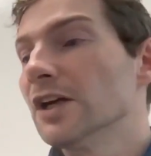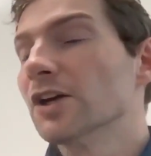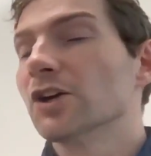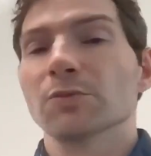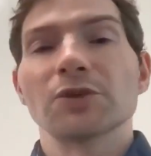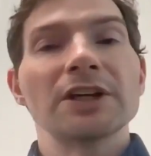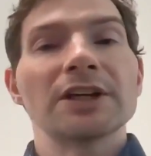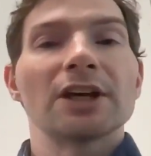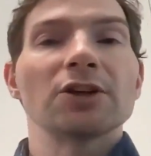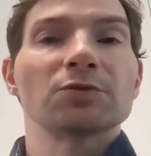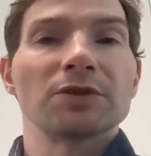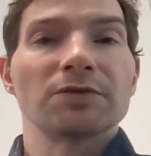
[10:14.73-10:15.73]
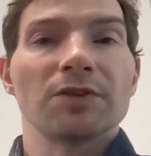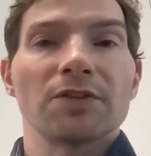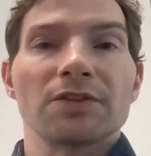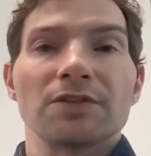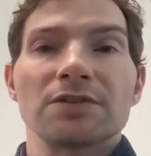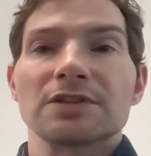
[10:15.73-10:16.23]
communicate with
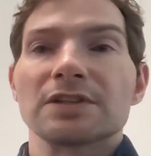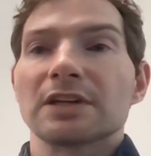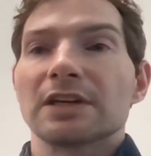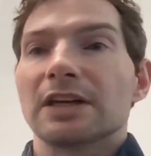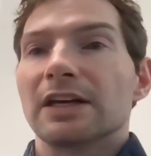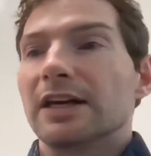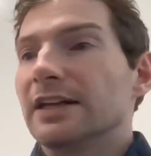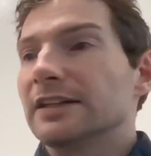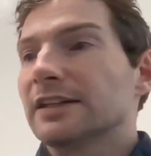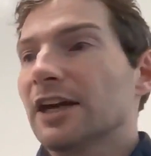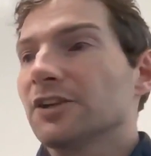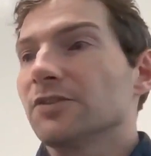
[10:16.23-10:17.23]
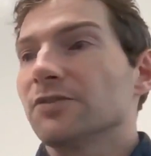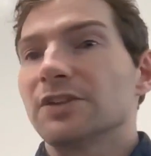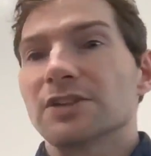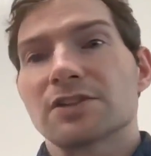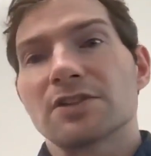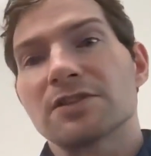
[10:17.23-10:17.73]
others and kind of
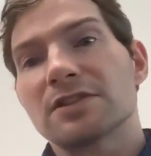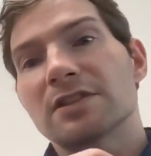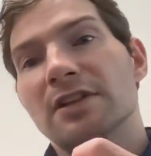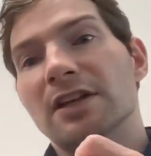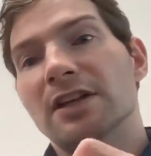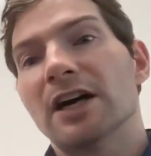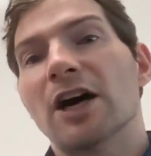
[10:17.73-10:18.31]
discuss the